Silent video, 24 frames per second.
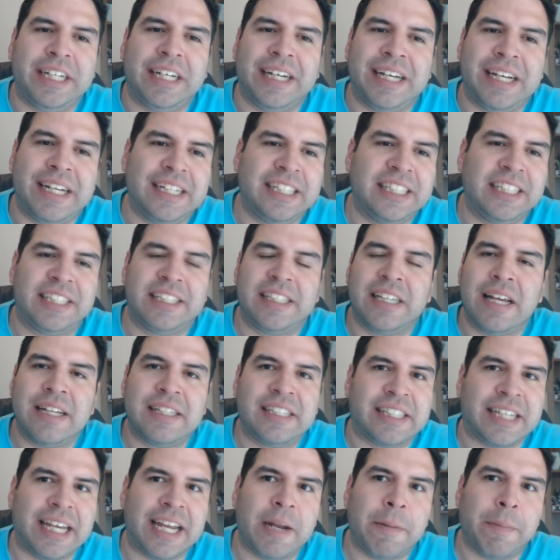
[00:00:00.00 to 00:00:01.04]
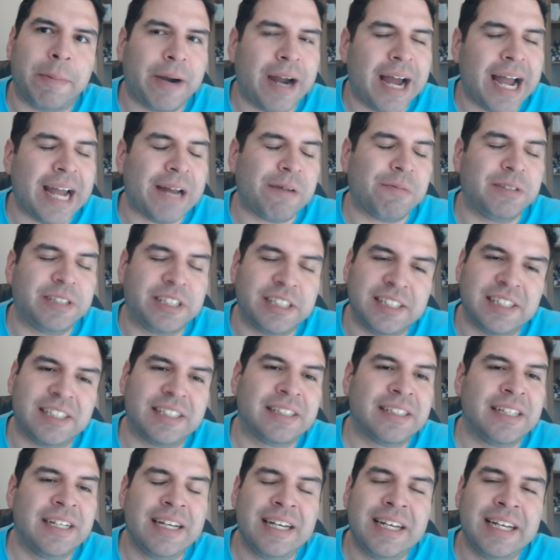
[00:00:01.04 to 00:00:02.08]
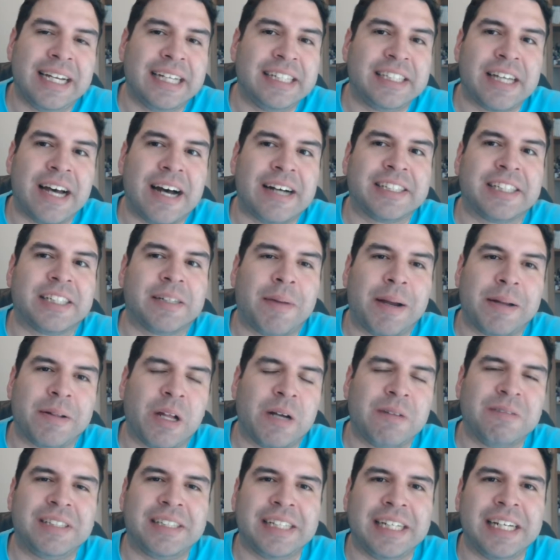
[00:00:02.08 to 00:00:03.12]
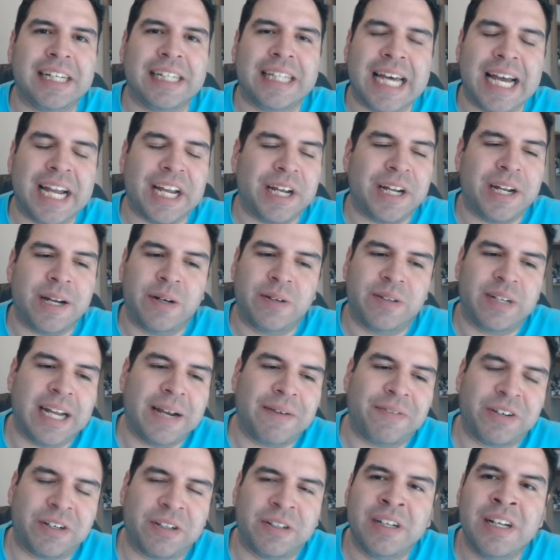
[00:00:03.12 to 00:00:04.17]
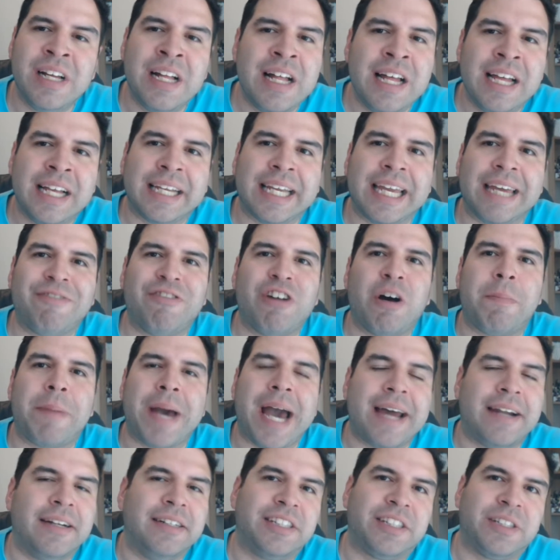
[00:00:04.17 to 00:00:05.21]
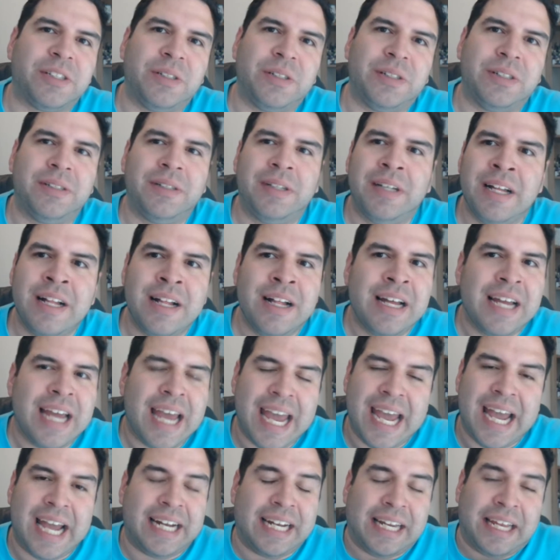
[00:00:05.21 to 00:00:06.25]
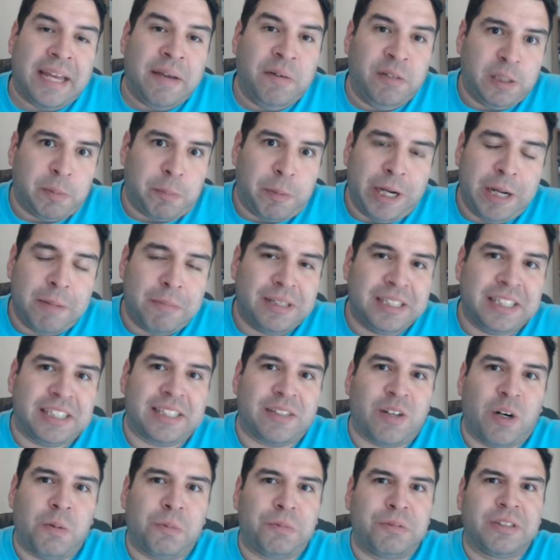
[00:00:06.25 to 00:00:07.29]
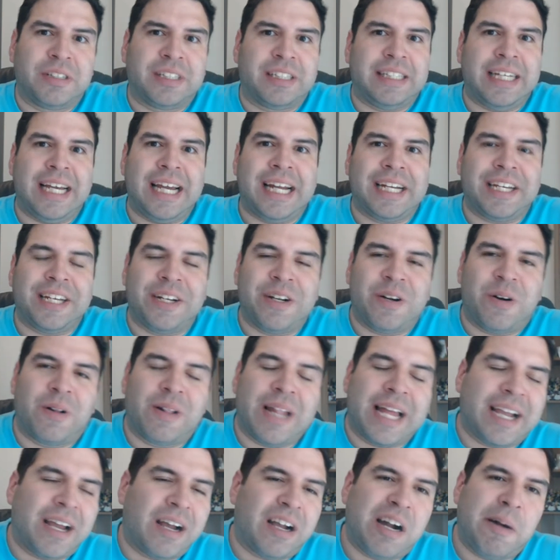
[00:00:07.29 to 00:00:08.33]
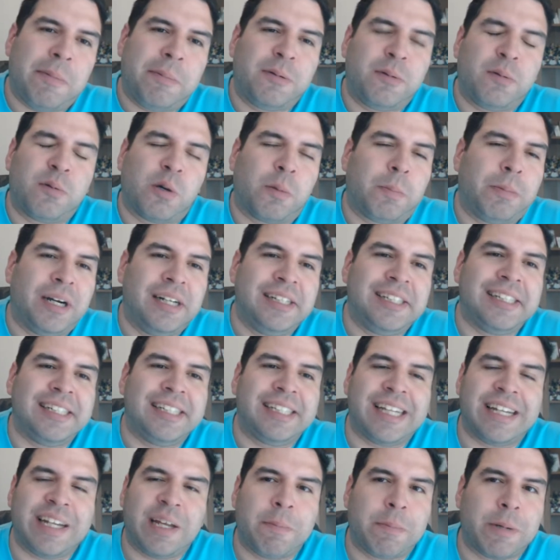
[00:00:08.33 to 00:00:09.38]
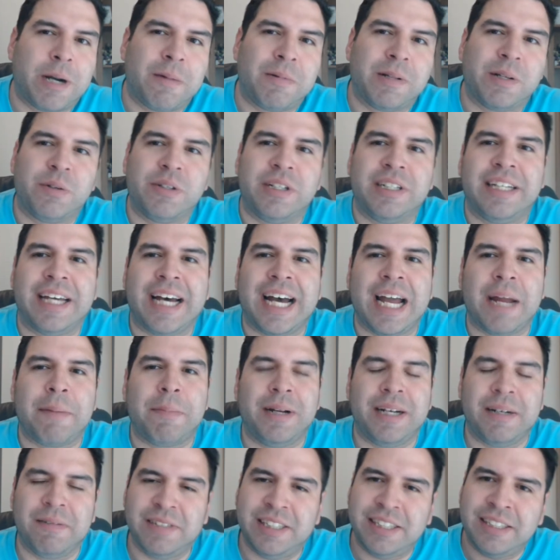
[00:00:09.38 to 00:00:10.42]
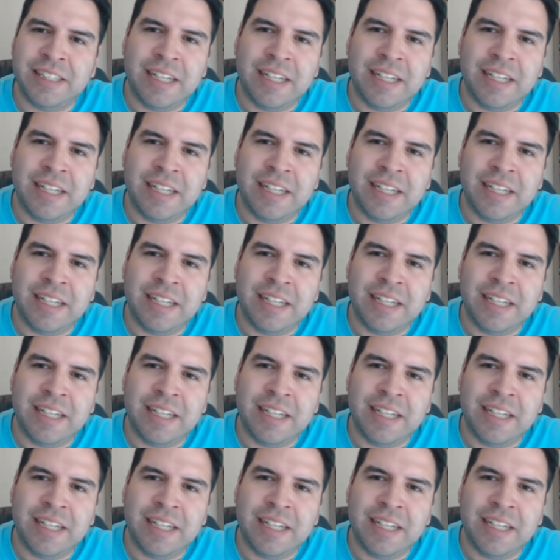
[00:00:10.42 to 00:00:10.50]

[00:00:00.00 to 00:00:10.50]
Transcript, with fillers: and his Saiyan pride, which is, it's awesome. I love seeing that, you know, never give up attitude. And he was pretty much almost dead, you know, like a couple more punches and he probably would have died, but it was